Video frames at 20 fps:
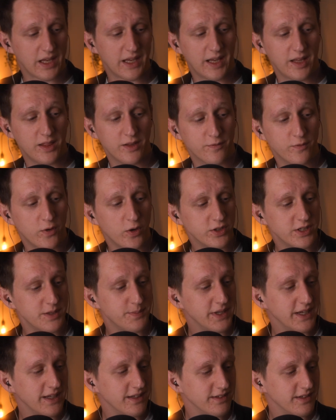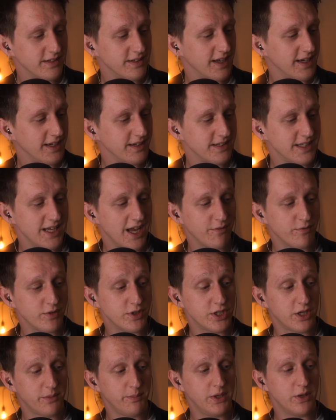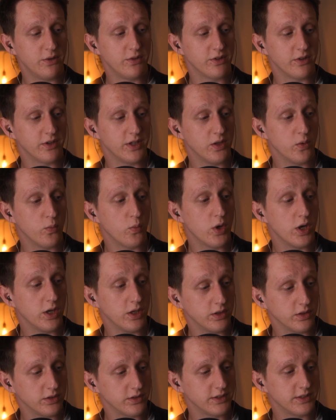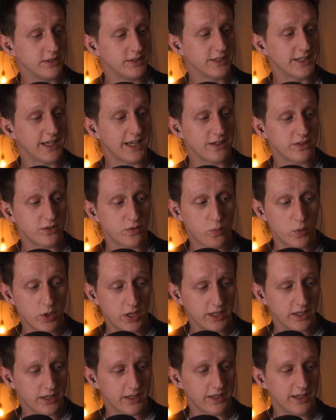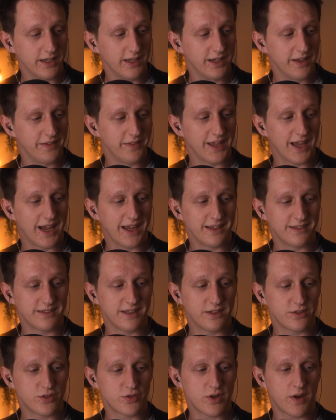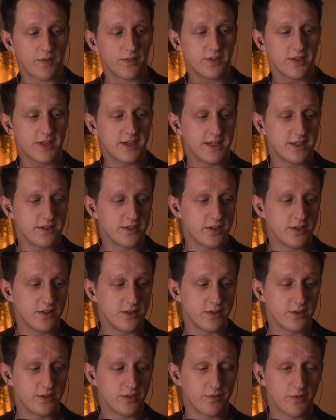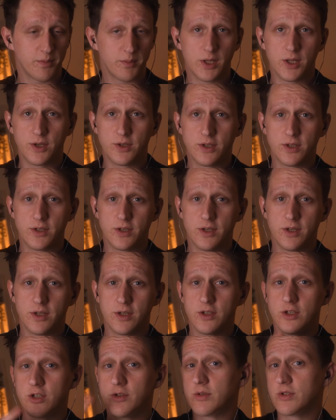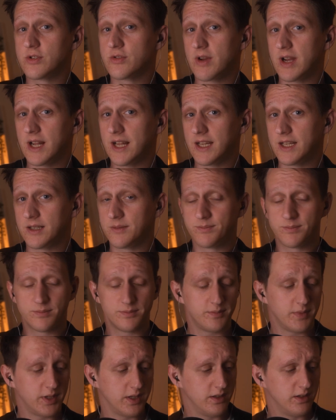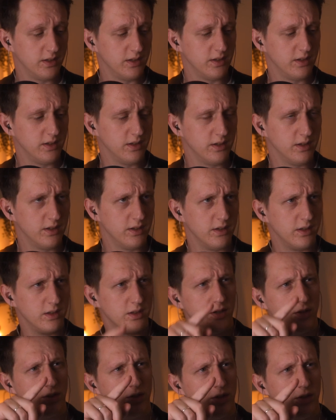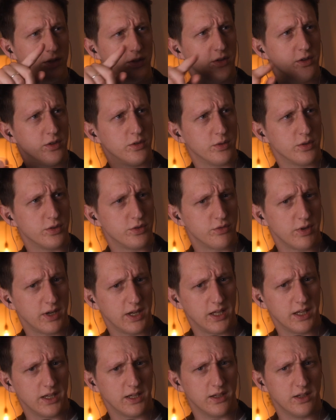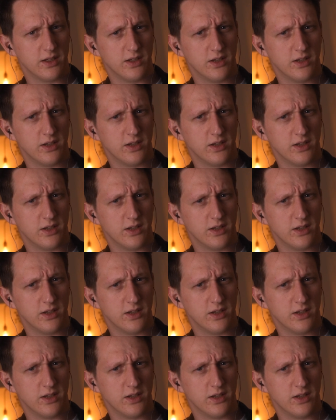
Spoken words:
In the 40 minutes it takes the average commuter in the world to get to work, the ISS travels the distance from London to Australia. London to Australia.